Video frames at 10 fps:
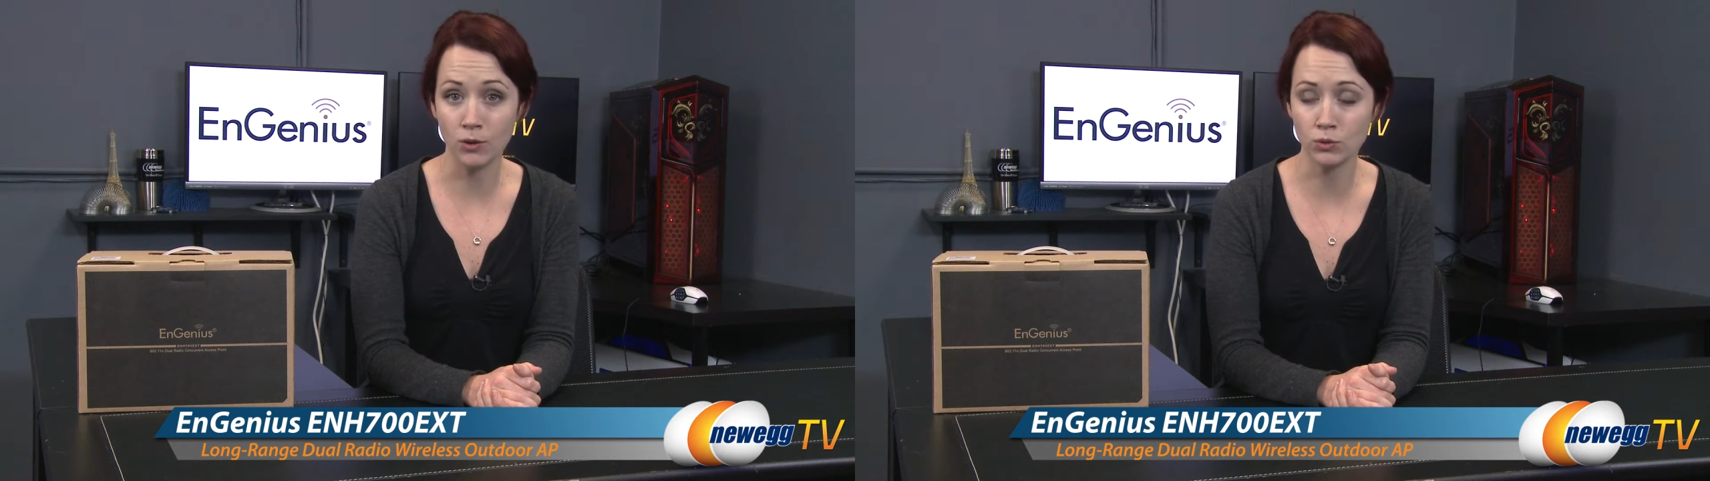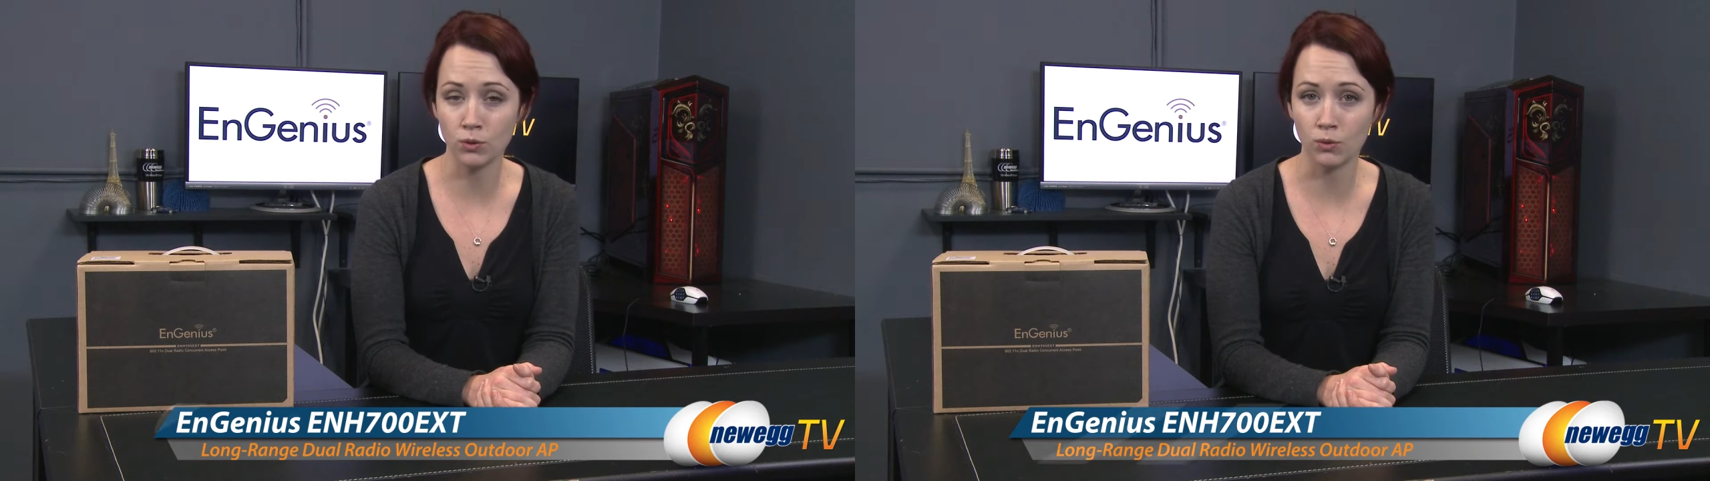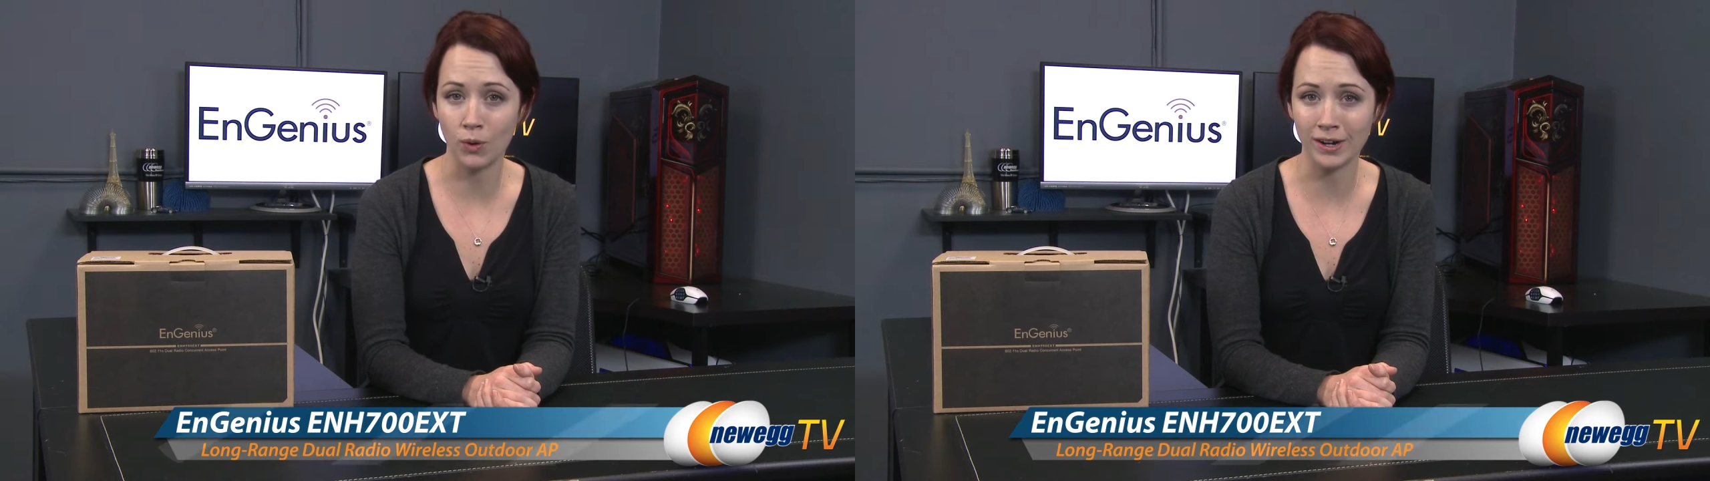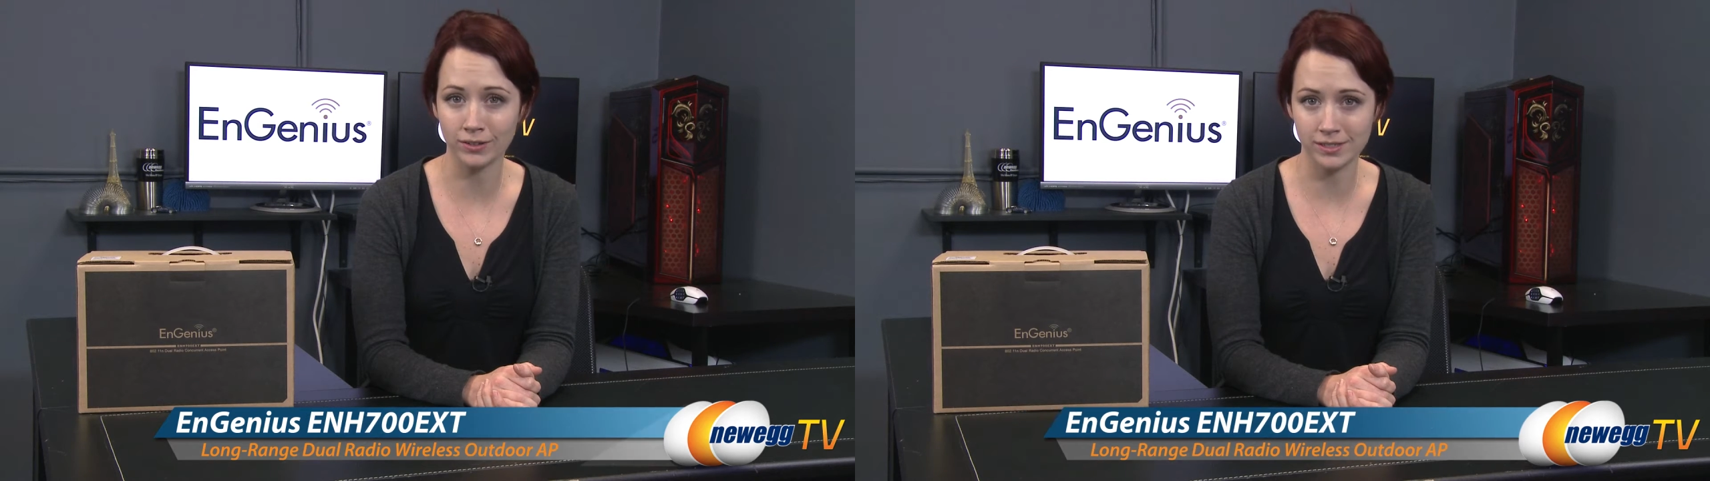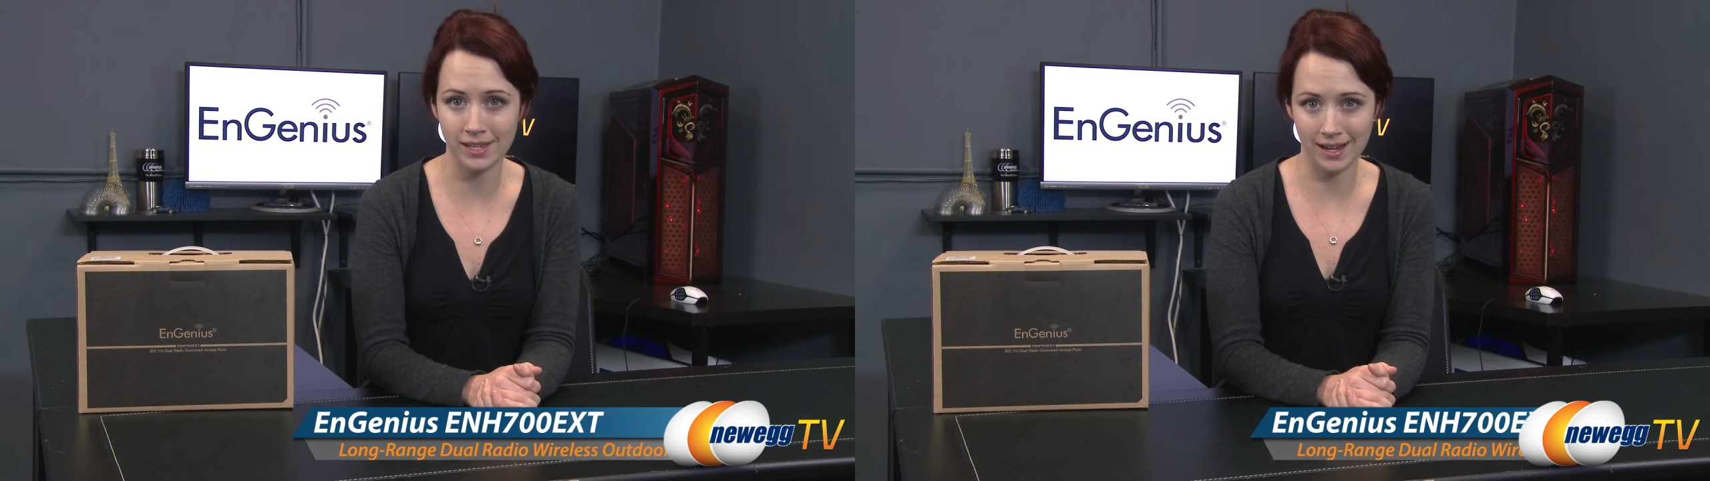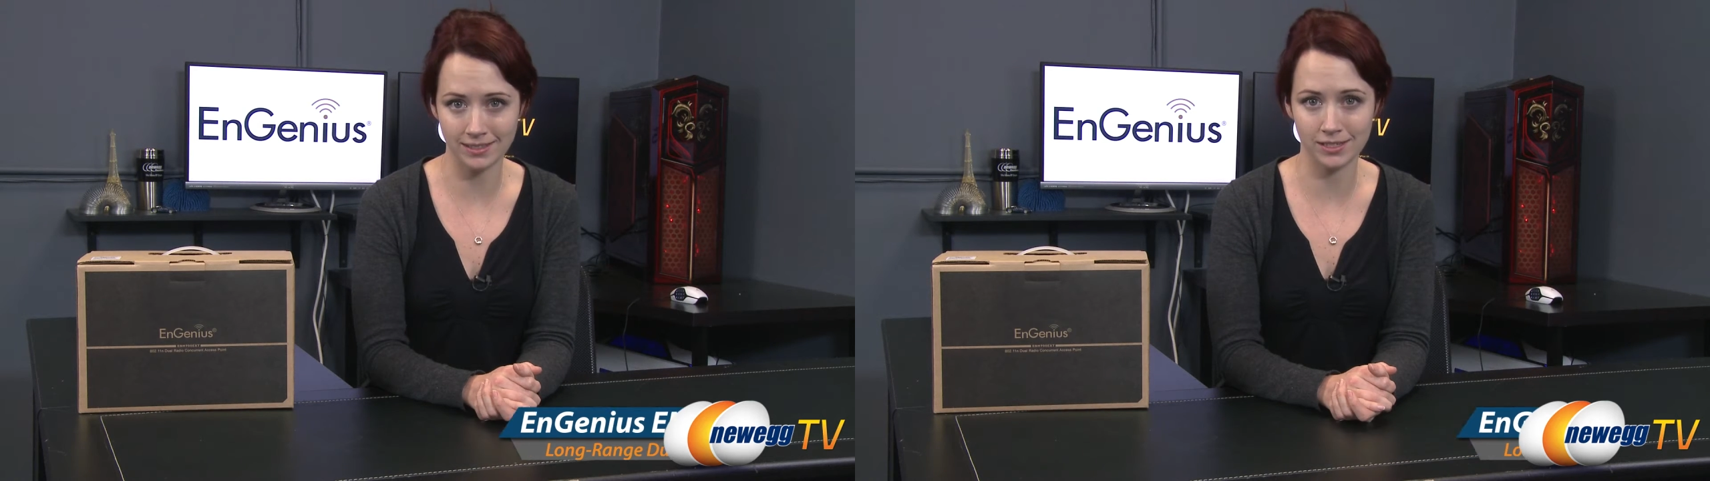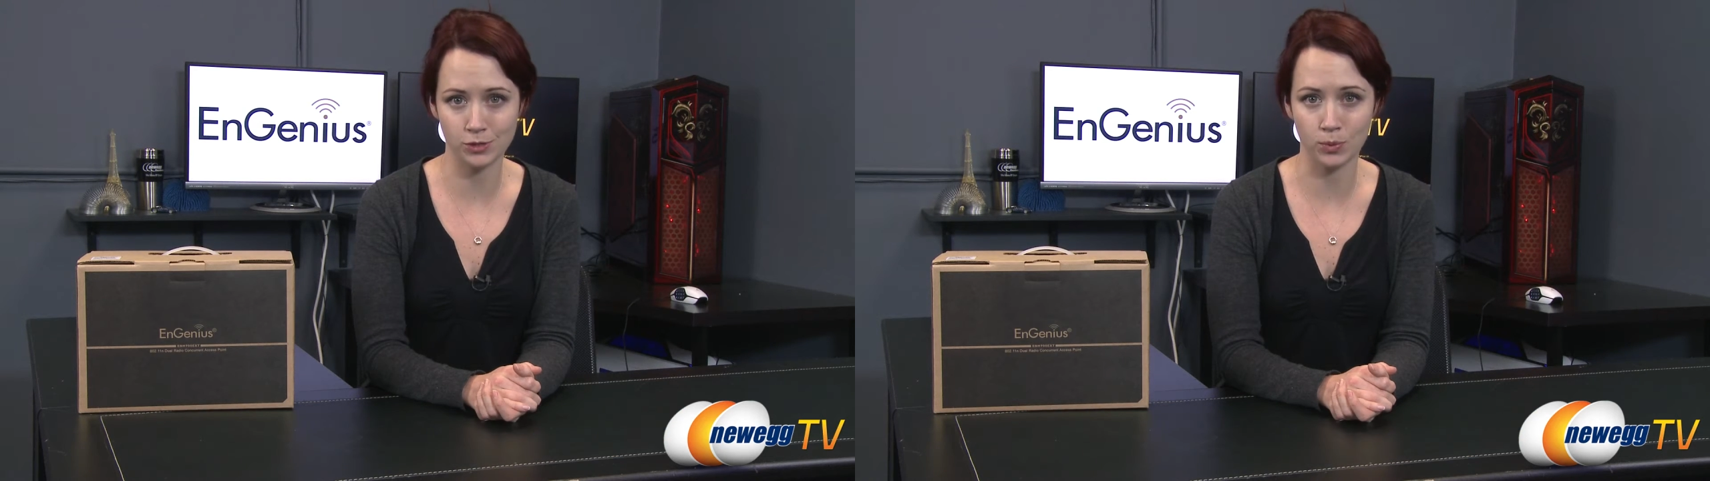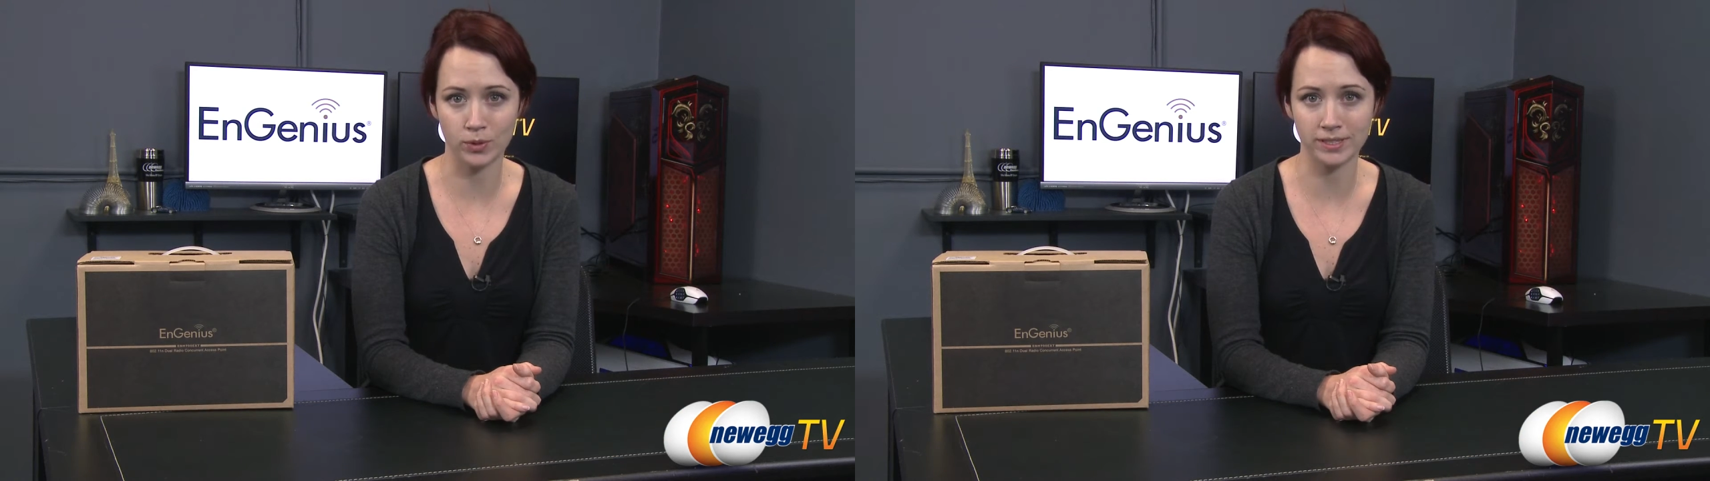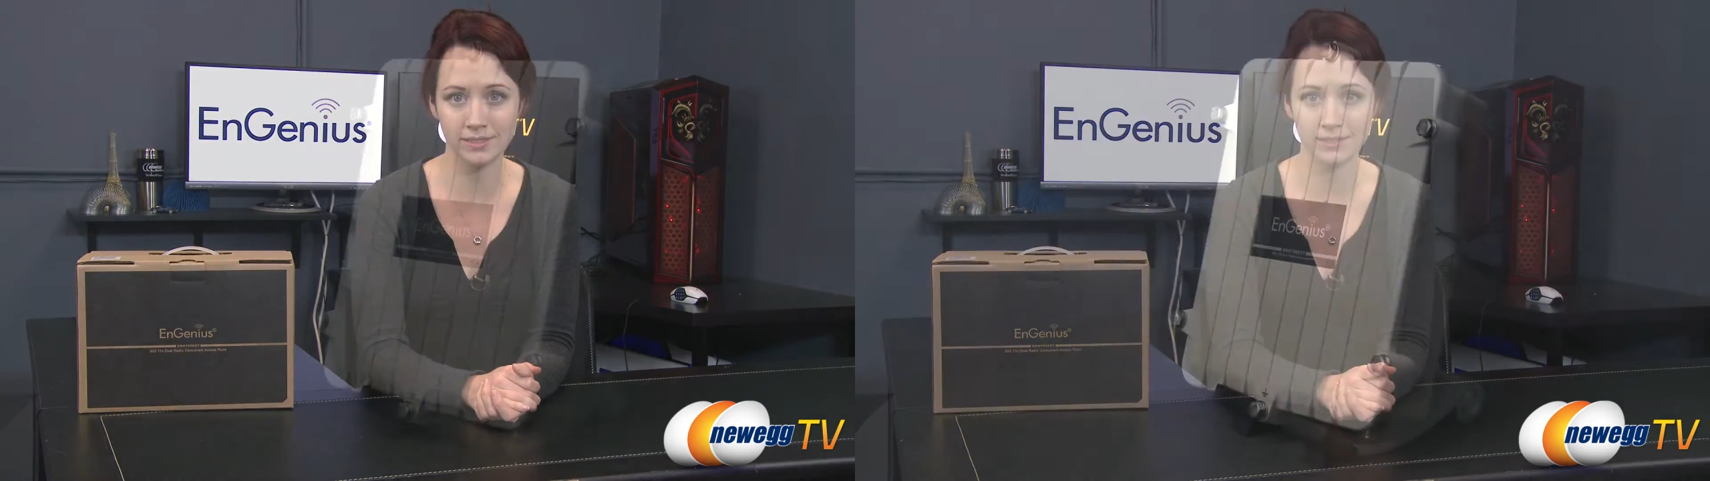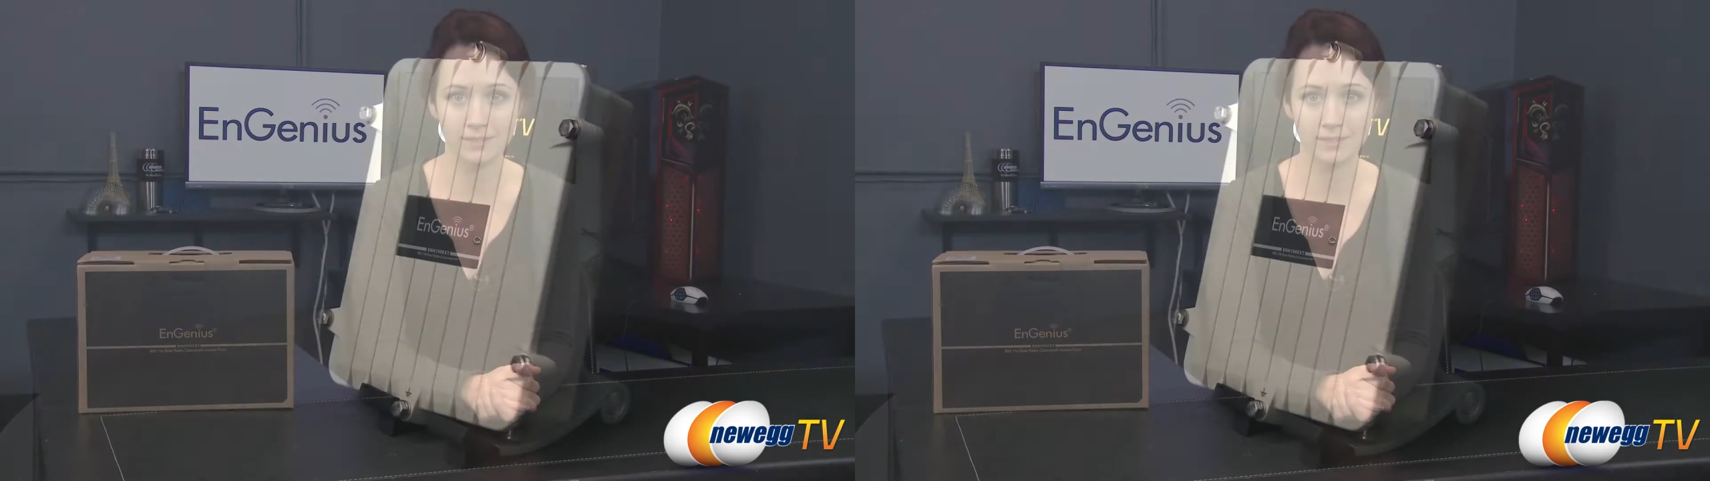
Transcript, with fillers: outdoor wireless access point.